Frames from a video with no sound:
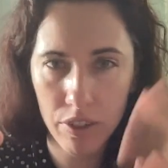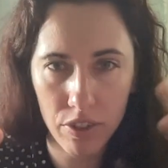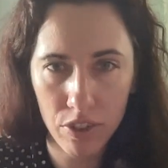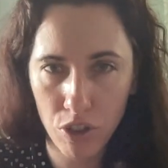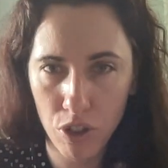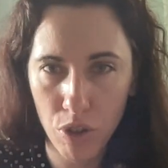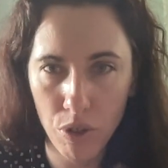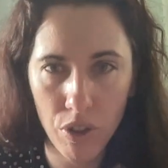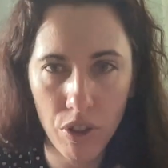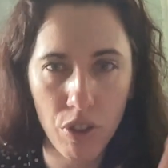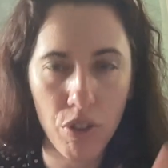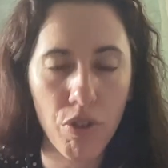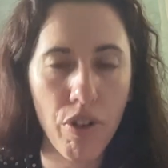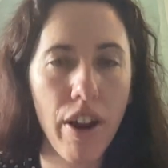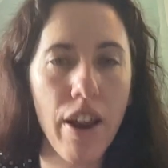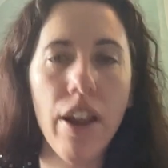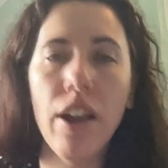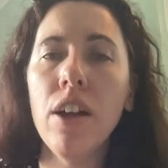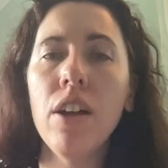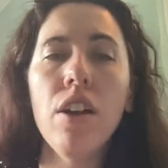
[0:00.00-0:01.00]
student
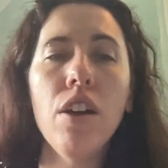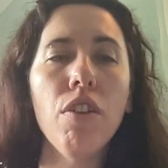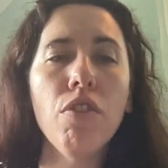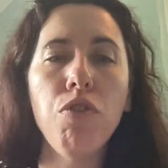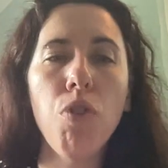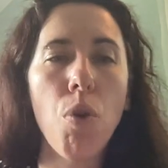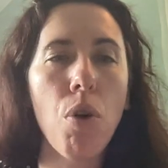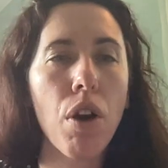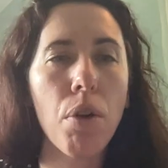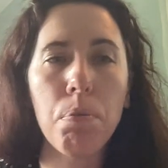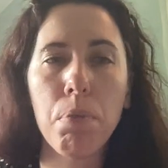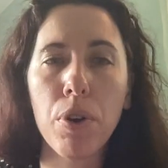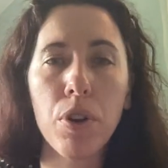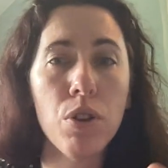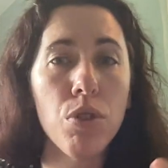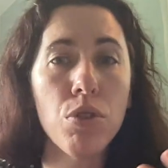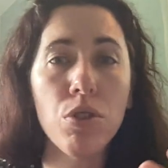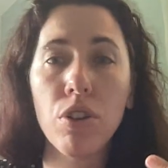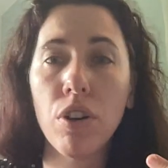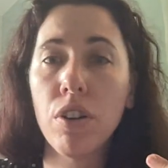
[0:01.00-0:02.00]
3, for
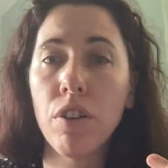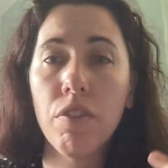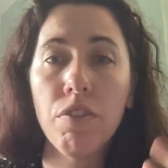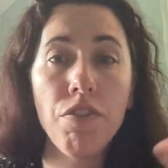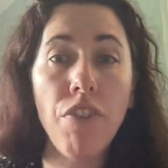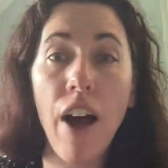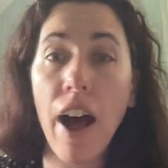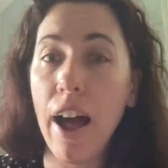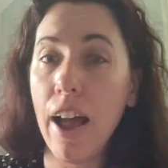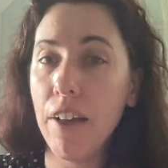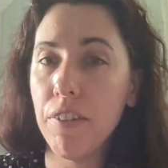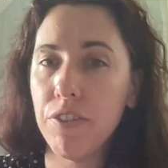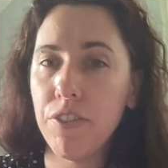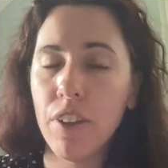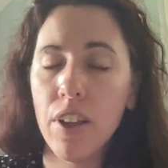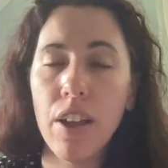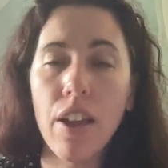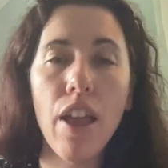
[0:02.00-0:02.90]
producer 5.